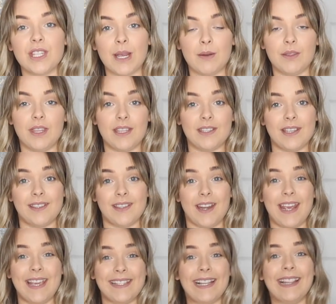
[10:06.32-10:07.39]
say with this is
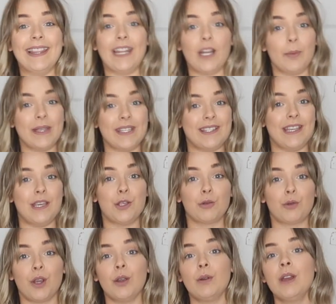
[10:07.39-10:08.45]
that it is a little bit
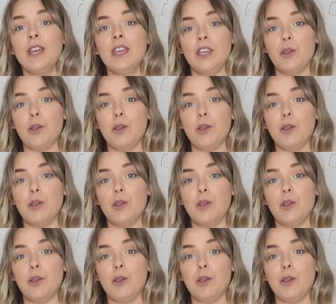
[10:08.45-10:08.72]
see-through.